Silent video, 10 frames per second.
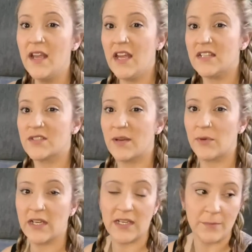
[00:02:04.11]
And so I
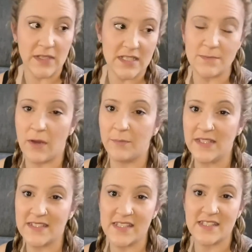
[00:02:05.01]
break it up into small
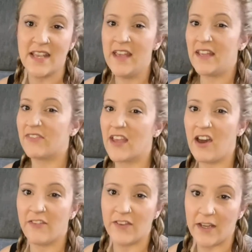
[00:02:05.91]
pieces. If they
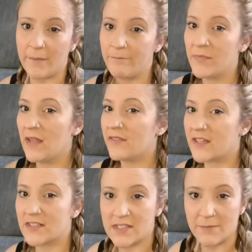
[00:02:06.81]
cough it up,
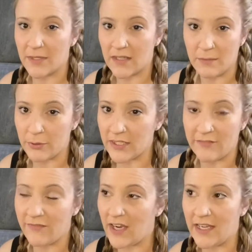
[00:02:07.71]
they're typically pretty
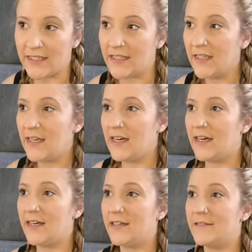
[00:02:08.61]
fine.
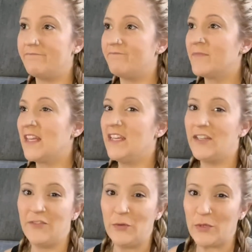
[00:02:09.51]

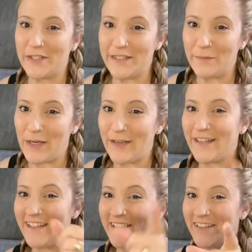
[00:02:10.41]
If you worry about
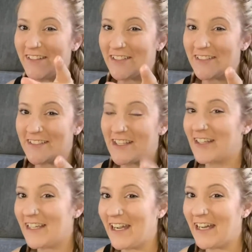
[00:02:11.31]
it, learn the
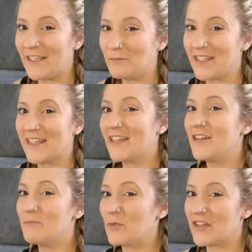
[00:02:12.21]
doggy Heimlich.
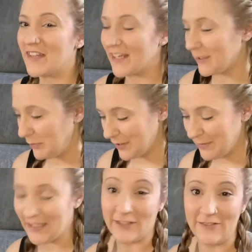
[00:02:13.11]
More than happy to
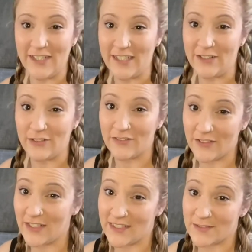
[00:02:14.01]
make a video if you
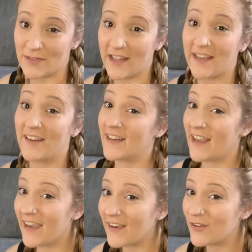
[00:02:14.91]
guys would like on
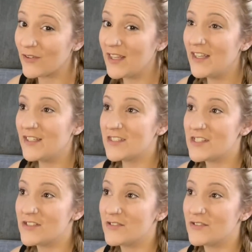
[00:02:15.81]
how
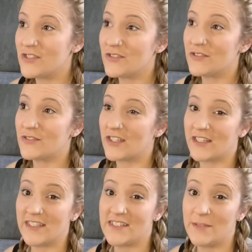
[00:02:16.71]
to do
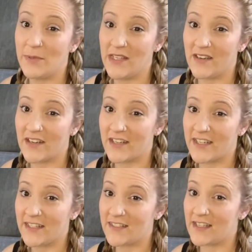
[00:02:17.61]
doggy CPR
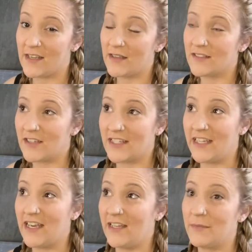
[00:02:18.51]
and the doggy
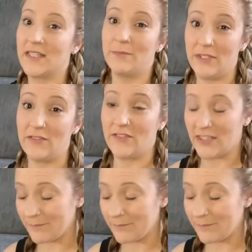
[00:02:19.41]
Heimlich maneuver.